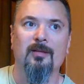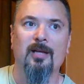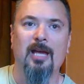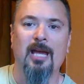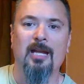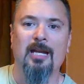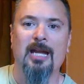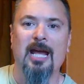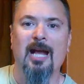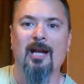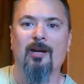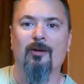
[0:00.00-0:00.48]

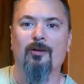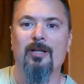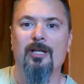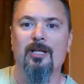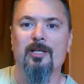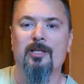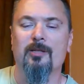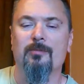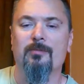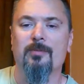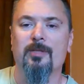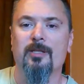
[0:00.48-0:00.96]

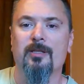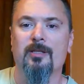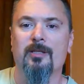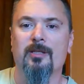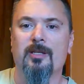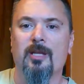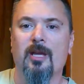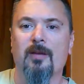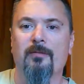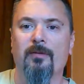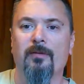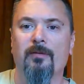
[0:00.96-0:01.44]
anachronisms and
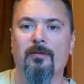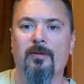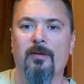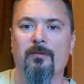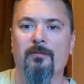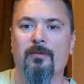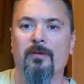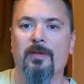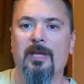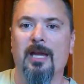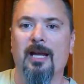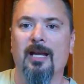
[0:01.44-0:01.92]
stuff,
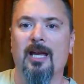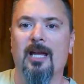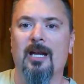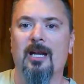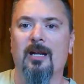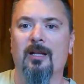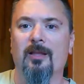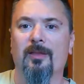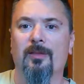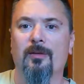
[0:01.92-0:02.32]
if that kind